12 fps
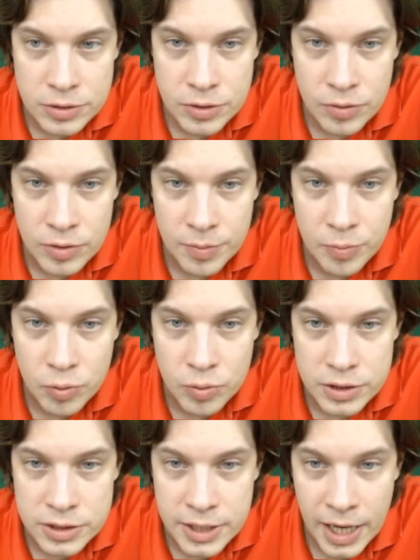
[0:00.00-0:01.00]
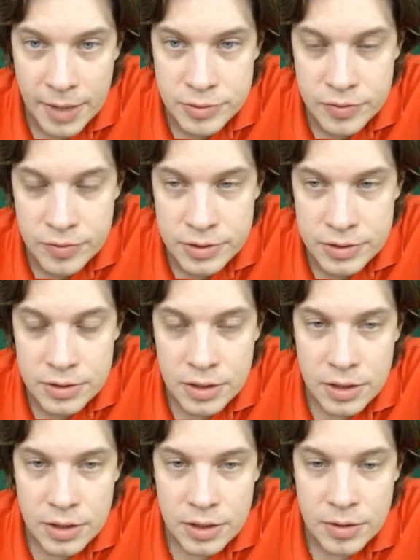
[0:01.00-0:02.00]
So the pawn is captured,
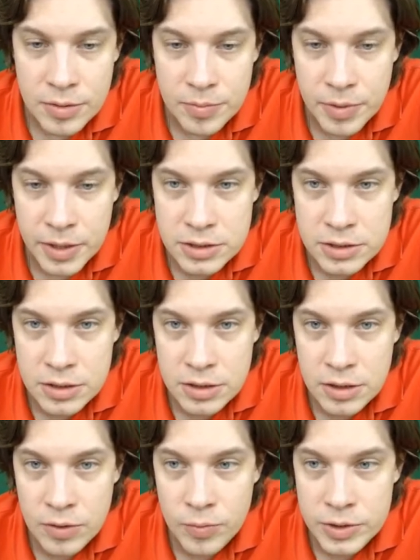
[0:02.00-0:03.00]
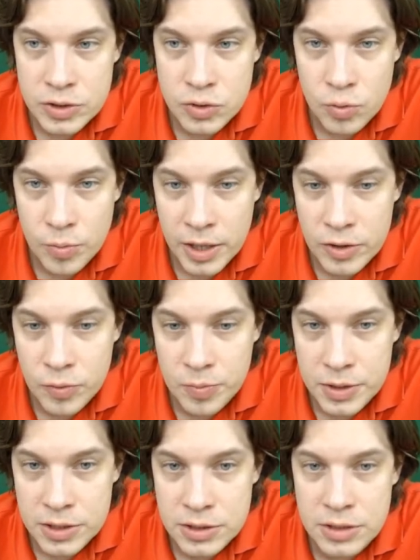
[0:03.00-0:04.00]
but with two minor
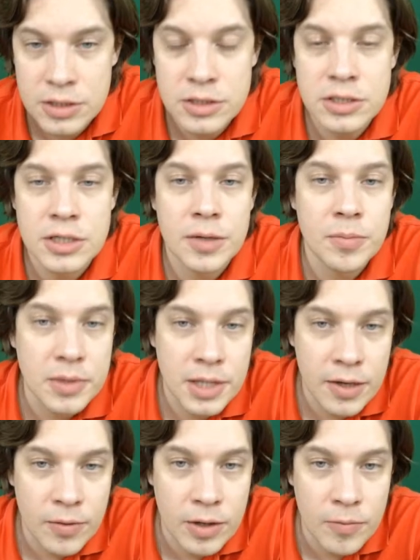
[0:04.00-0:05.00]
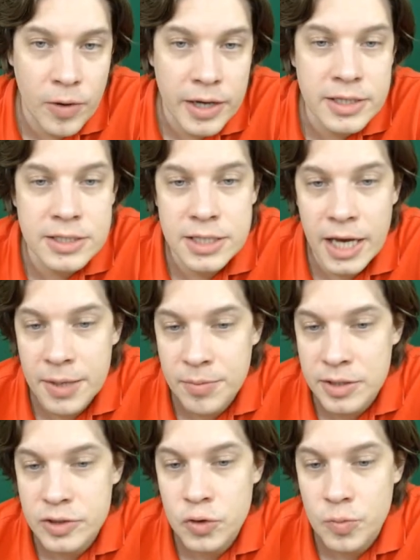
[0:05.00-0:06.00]
pieces, white is
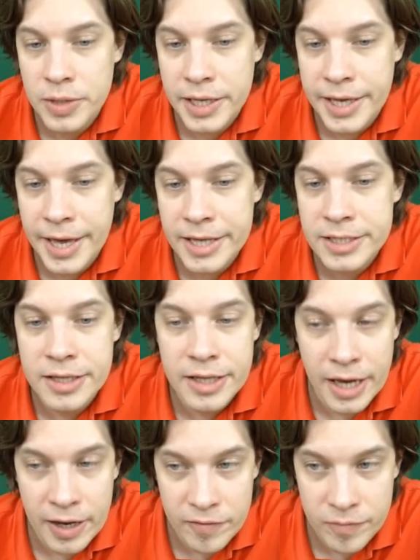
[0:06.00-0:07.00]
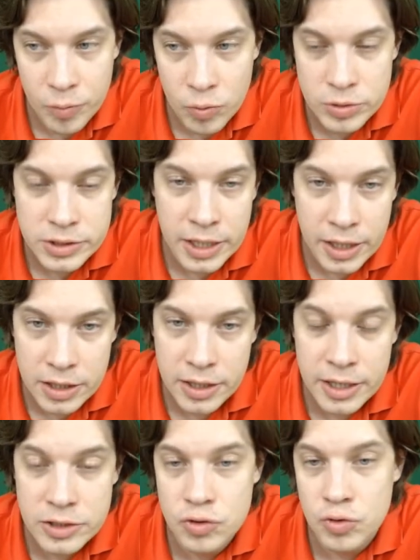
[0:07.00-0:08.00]
able to blockade the f pawns, and
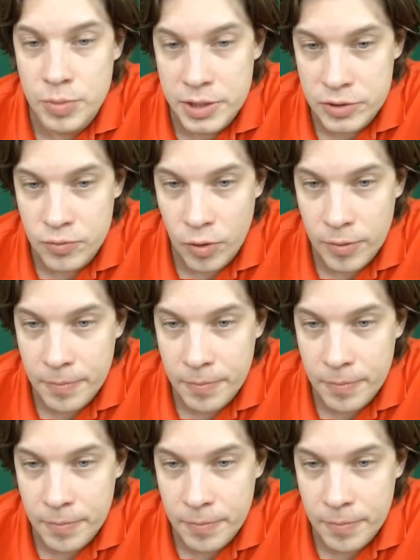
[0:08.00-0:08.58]
that should be a draw.